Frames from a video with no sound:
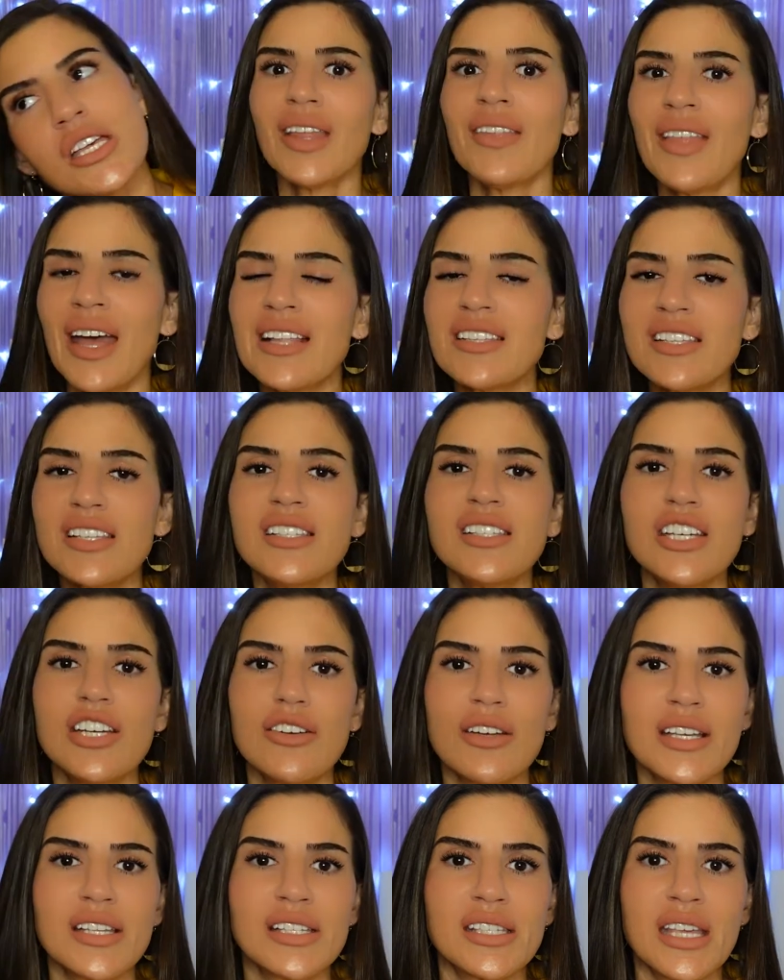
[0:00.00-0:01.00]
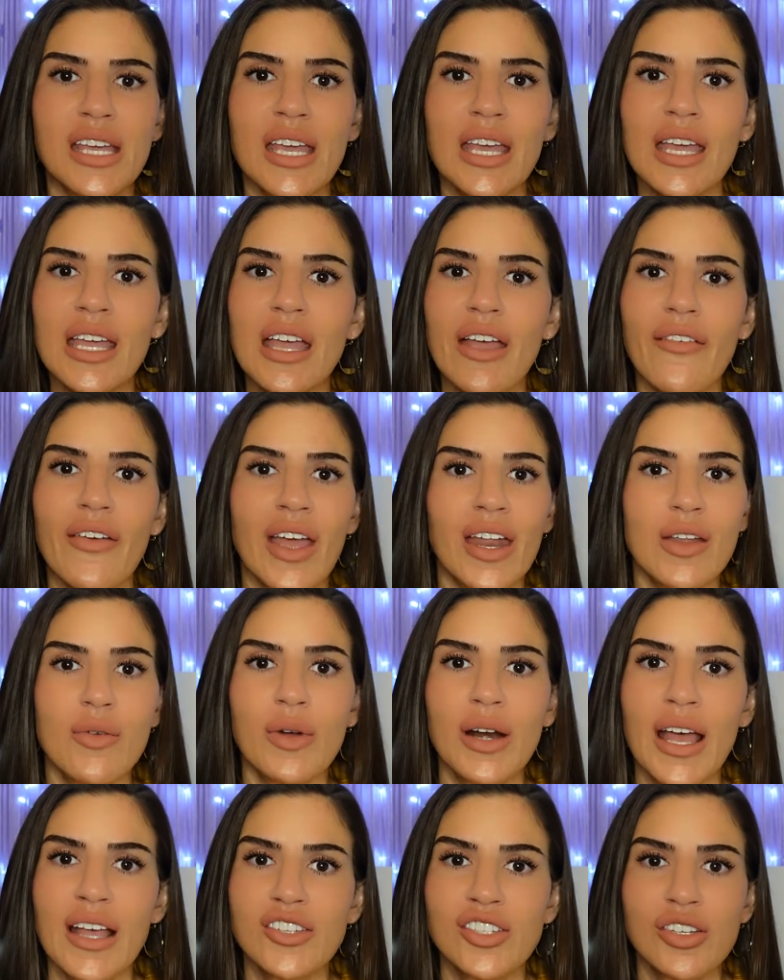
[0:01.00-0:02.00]
That's a serious thing. If
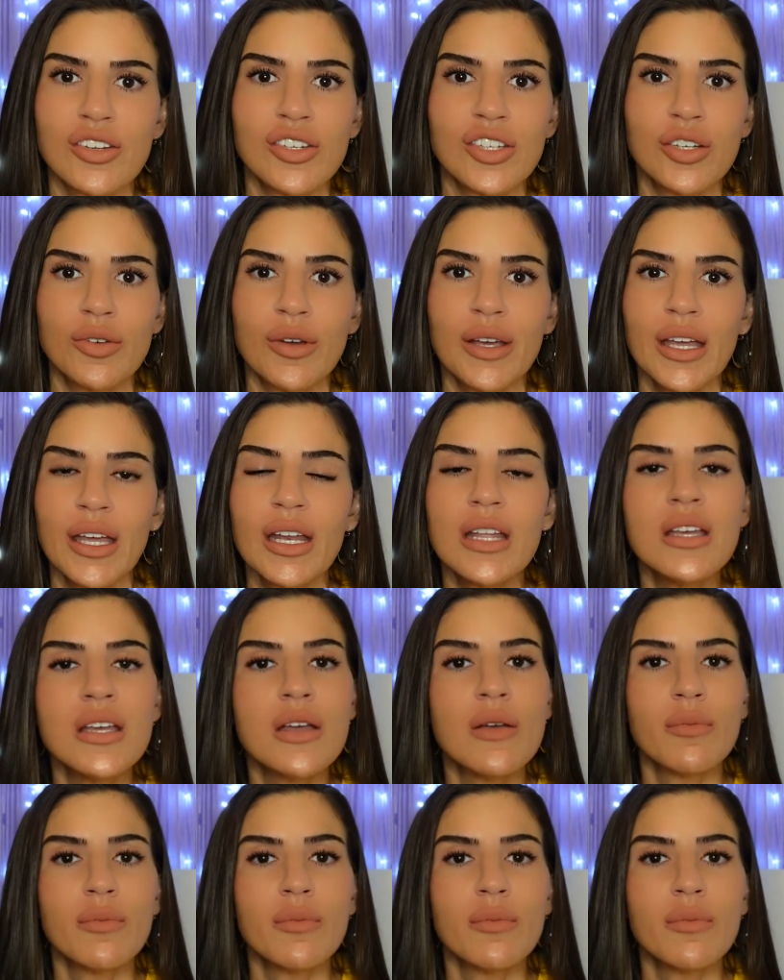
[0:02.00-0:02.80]
anyone asks you to do it,